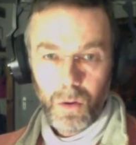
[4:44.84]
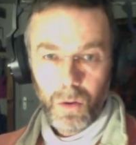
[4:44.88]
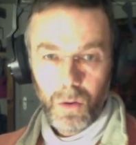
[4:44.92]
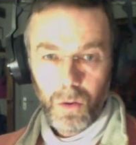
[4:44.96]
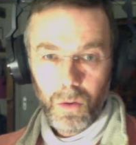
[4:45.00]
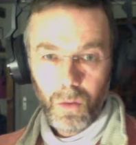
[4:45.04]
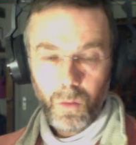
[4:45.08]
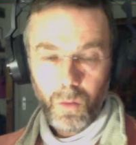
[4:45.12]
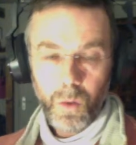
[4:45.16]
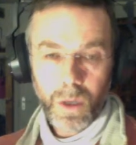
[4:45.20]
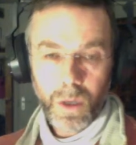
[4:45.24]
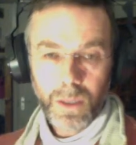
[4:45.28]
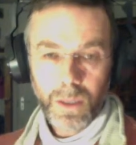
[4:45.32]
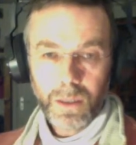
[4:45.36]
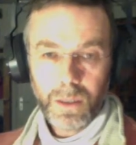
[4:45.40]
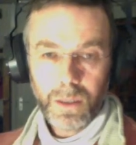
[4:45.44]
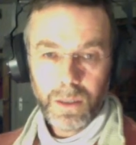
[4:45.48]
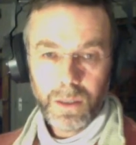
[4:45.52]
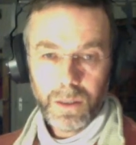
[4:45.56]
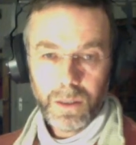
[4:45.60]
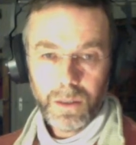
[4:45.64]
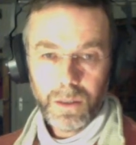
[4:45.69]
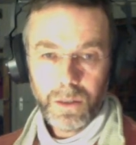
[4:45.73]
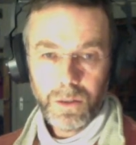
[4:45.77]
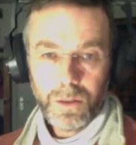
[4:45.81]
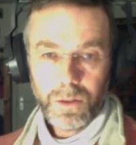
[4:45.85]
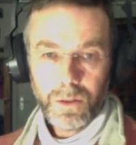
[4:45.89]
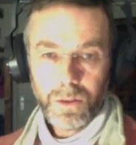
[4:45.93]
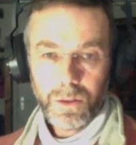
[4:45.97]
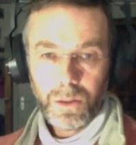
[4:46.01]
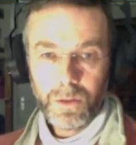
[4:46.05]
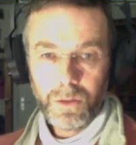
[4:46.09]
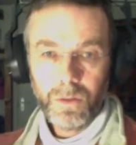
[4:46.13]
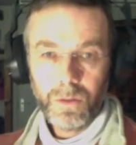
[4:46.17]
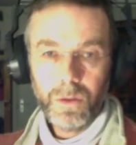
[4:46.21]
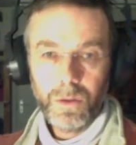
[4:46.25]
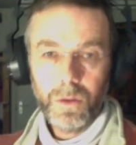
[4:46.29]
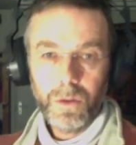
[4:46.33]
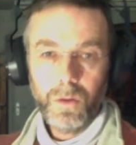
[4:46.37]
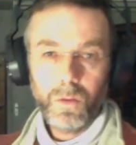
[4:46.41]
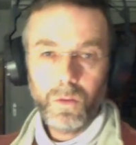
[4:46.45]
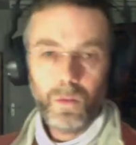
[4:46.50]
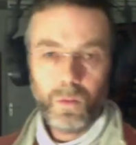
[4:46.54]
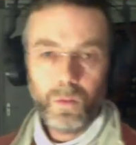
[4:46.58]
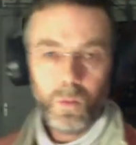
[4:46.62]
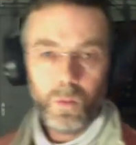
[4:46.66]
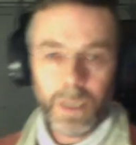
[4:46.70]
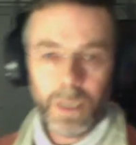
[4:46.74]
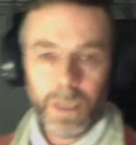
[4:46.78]
1, 2,
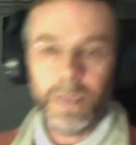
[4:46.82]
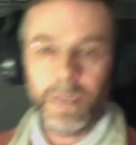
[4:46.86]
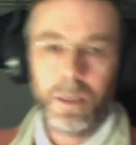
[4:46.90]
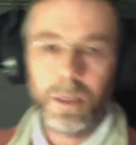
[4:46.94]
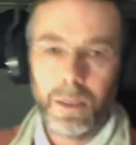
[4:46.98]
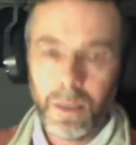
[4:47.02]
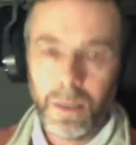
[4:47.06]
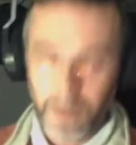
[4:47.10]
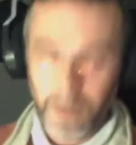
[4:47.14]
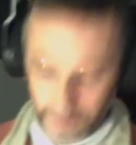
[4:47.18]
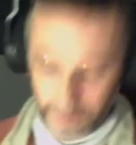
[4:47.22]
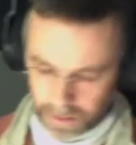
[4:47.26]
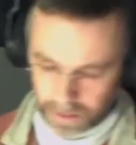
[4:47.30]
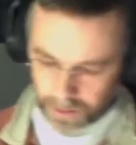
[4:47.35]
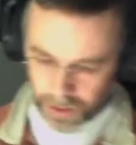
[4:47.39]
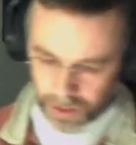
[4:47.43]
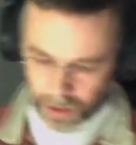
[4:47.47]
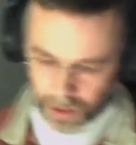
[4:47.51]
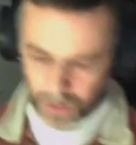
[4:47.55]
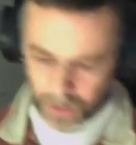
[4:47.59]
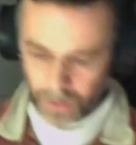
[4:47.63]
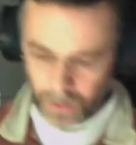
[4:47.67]
1, 2, 1, 2, 1, 2,